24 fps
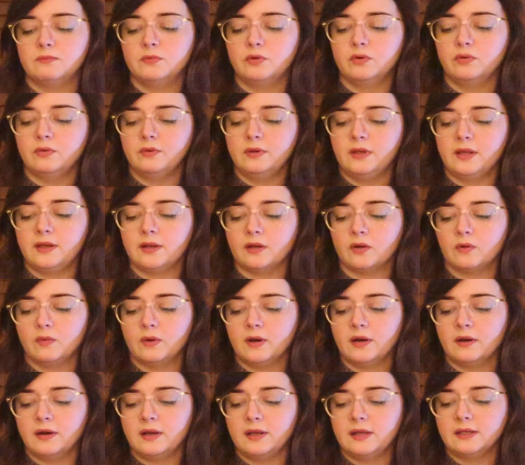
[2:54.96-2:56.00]
Moon and
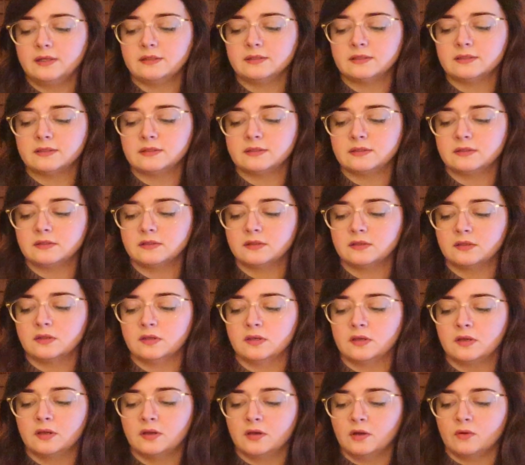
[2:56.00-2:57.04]
Aquarius.
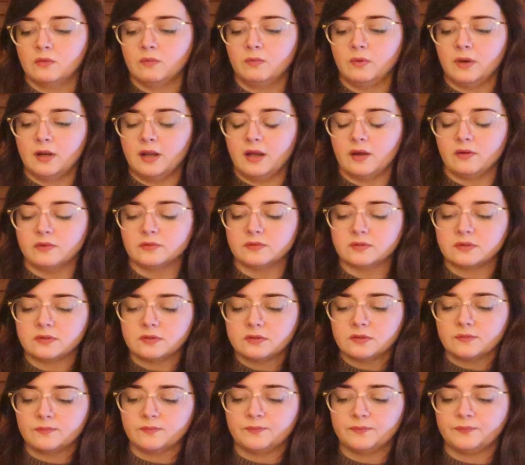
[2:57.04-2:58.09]
What
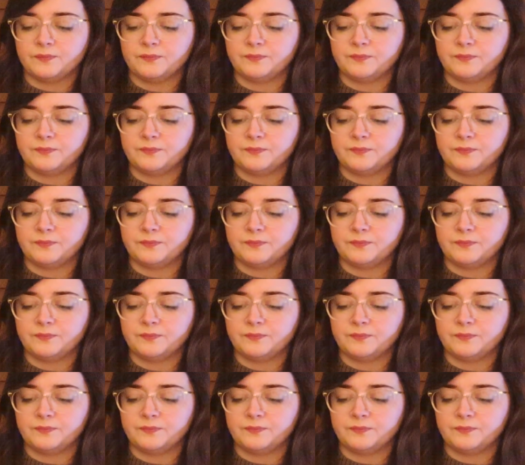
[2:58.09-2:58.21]
else?